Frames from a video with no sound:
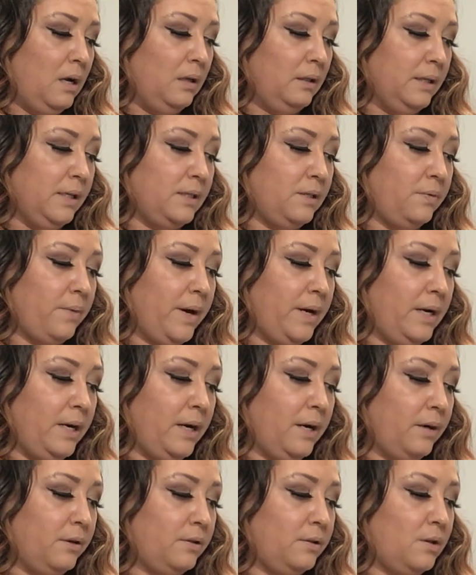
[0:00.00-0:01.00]
list right
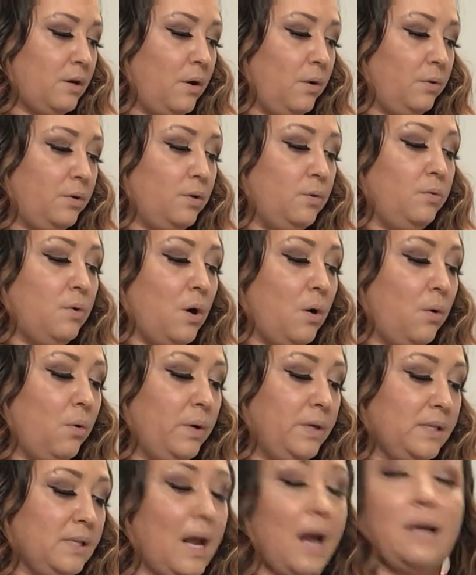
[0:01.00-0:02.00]
here, so you know
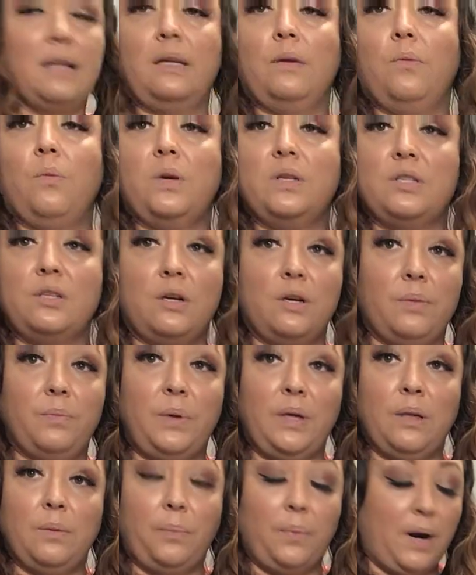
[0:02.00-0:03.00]
exactly what's going to
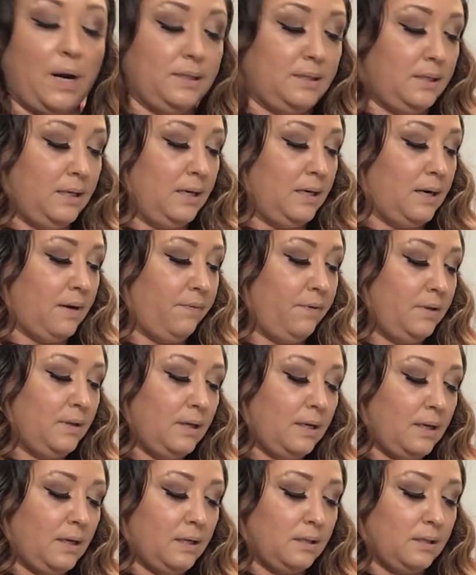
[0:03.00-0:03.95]
be the pricing and everything.